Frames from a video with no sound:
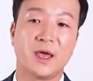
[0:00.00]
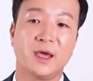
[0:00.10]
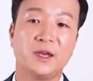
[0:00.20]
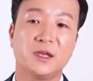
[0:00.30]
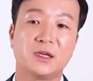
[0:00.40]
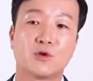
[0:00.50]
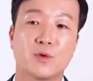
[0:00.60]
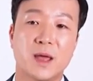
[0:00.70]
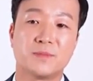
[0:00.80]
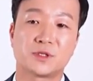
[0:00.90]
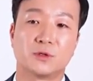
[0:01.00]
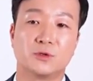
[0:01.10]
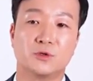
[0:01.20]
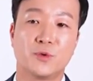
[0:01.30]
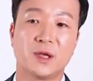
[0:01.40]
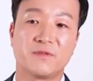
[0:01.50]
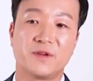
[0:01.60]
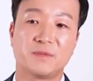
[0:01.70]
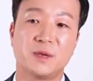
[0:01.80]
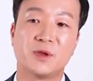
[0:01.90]
80 kiloamps during
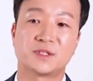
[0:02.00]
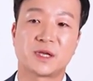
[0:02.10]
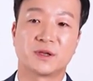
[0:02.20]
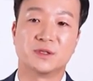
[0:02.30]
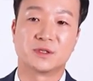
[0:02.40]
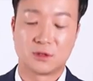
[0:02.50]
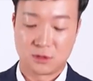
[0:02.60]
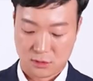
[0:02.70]
50 milliseconds.